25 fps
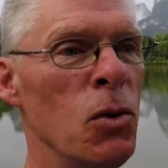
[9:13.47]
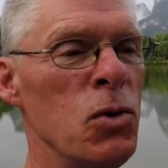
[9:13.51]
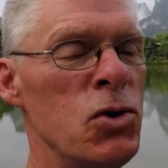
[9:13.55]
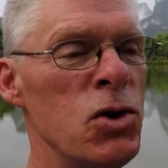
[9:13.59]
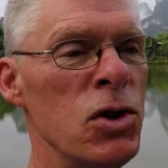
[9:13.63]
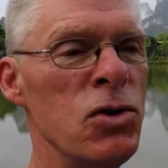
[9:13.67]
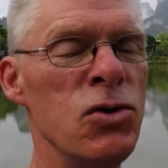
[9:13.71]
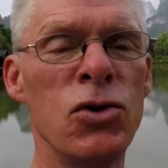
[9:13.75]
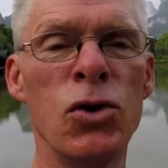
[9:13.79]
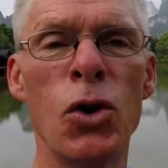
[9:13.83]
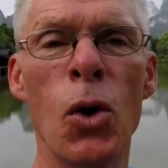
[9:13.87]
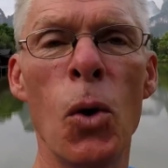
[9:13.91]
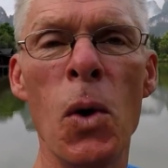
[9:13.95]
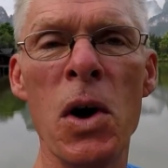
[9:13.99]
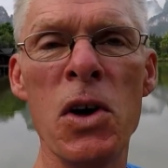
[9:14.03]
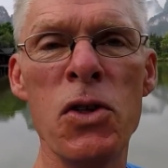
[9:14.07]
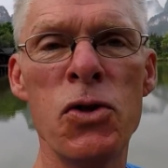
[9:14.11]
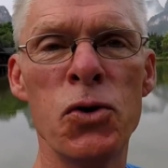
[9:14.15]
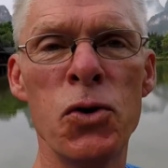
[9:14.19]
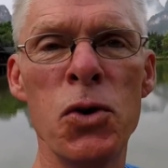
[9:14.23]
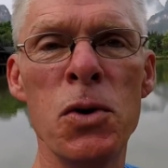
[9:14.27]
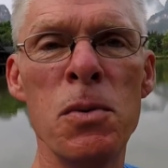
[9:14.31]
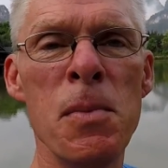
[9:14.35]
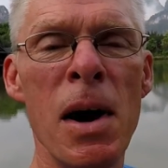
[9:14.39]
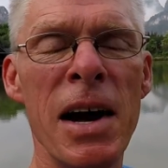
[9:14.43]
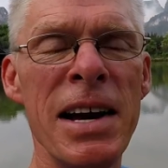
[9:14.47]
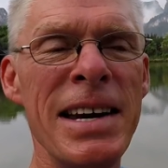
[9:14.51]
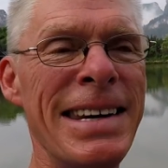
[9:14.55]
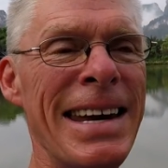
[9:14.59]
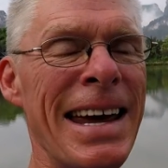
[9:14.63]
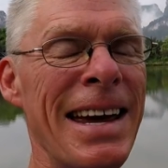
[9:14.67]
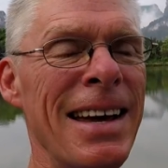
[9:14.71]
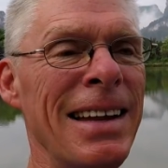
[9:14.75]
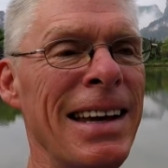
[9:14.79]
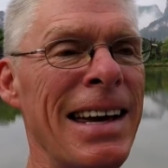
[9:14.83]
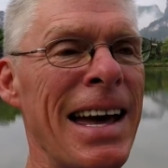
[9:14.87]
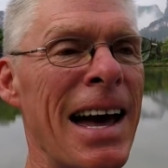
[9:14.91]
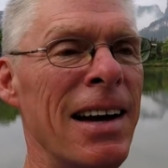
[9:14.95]
just going through my
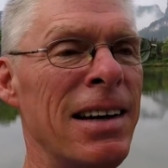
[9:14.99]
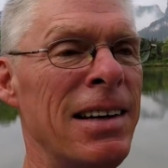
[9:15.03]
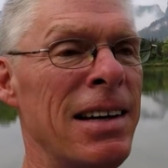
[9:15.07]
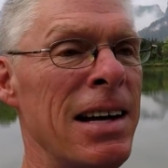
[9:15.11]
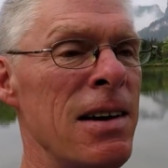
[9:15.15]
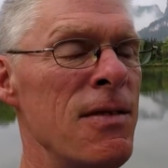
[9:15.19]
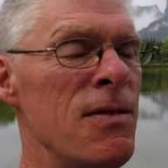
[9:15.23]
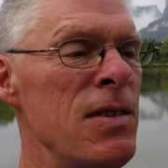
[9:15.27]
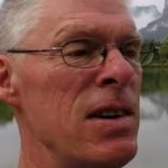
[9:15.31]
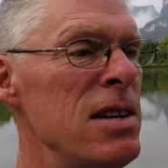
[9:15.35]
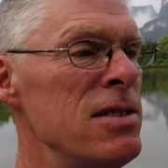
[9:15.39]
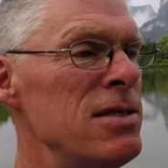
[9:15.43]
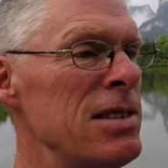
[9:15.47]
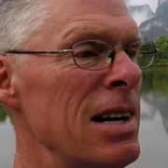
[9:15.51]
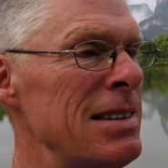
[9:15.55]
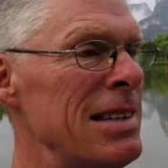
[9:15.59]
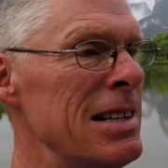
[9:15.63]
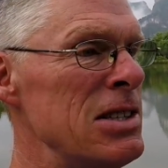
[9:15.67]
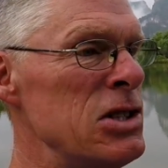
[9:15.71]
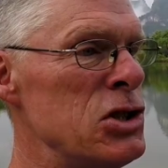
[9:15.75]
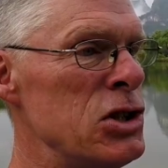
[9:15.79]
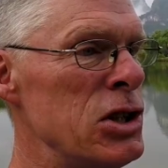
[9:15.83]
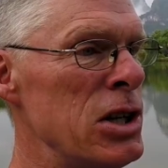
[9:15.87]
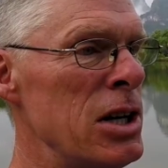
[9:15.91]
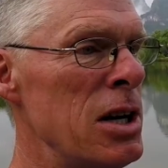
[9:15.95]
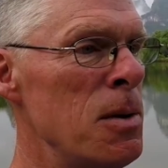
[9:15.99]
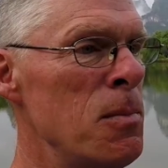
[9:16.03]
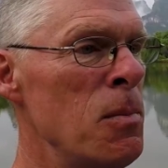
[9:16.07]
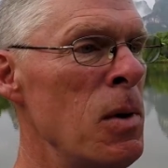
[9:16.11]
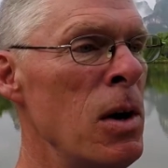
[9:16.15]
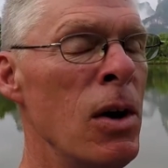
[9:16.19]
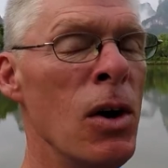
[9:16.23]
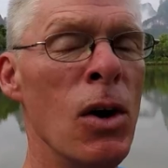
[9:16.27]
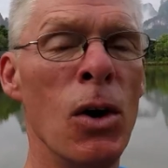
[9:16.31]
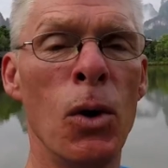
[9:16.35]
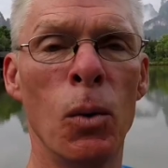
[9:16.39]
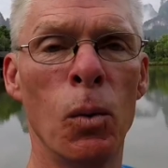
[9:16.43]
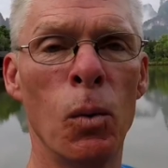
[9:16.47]
daily activities at the gym,
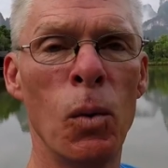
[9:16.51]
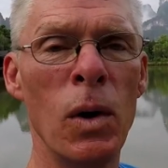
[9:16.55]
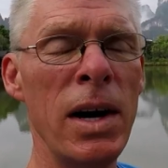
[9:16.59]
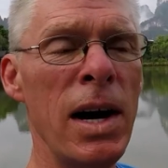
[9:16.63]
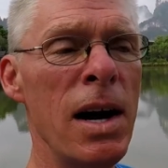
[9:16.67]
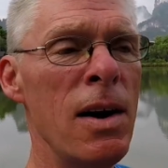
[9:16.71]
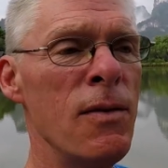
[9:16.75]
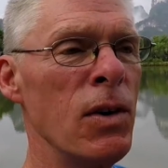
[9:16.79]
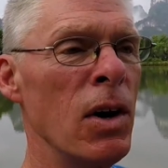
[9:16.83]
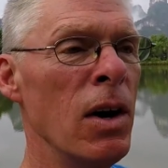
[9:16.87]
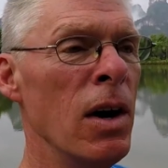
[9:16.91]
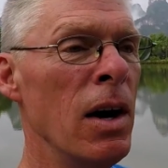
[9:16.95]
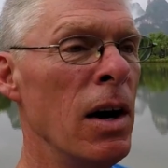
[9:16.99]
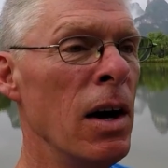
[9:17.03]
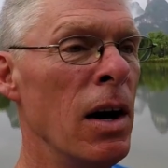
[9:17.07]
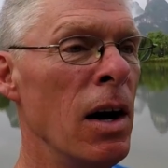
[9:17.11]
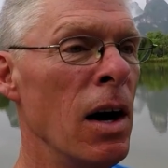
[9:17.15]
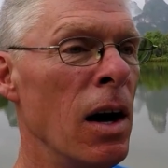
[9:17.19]
whatever.